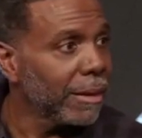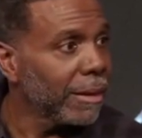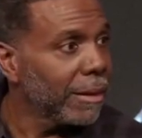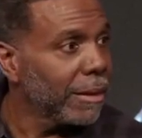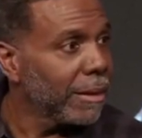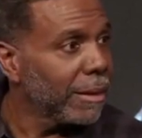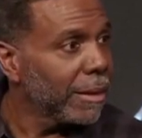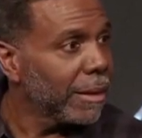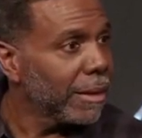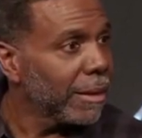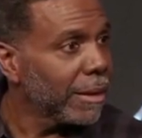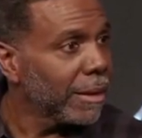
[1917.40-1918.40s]

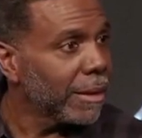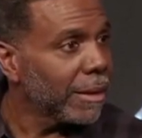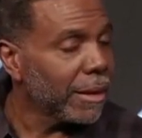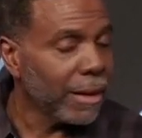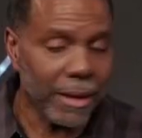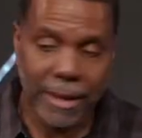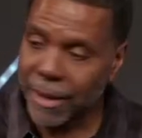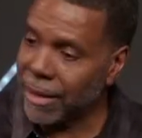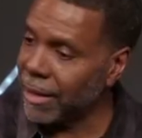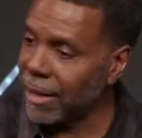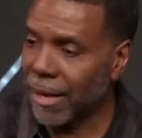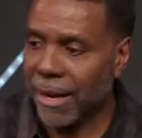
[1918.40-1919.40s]

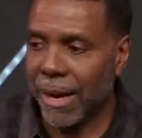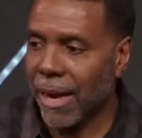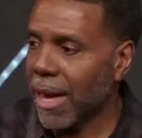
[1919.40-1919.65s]
[no speech]